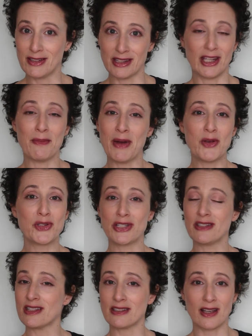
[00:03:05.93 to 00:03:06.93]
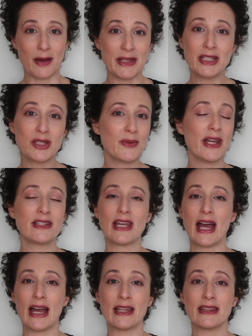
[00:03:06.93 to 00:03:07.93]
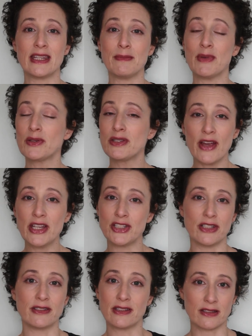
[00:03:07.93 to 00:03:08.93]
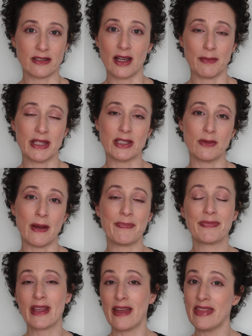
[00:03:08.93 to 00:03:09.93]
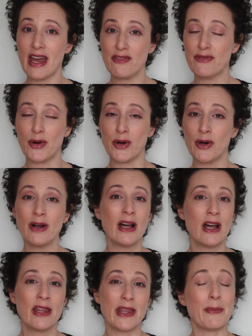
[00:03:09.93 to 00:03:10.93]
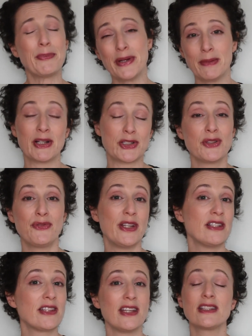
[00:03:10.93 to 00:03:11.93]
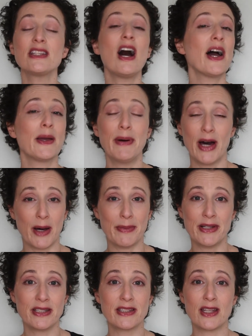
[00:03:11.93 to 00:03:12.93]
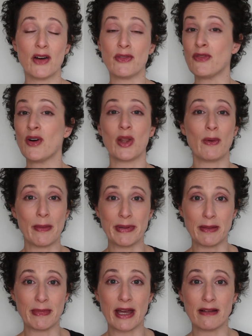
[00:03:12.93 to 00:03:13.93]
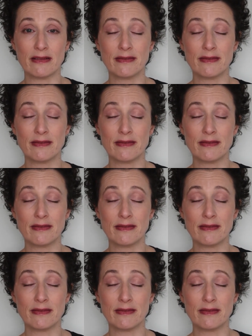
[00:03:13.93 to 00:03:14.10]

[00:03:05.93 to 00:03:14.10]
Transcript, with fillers: The emotion doesn't come into it, and the motivation doesn't come into it. And therefore, that pretty much defeats the entire purpose of a follow up email.